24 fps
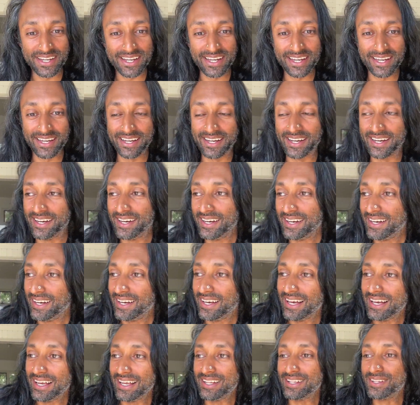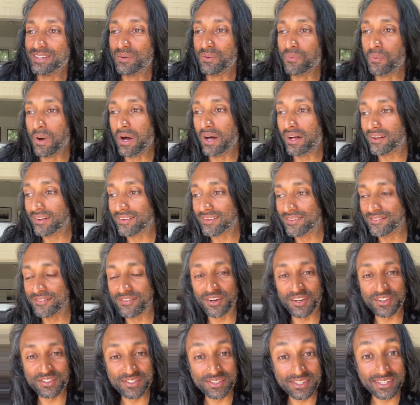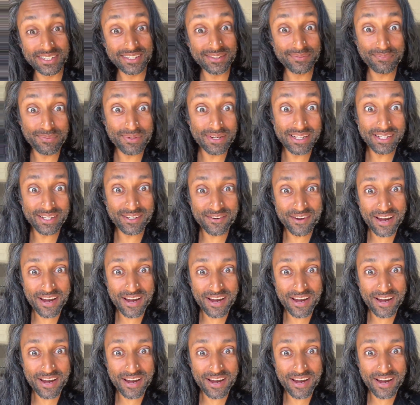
here in the world of Austin. It's pretty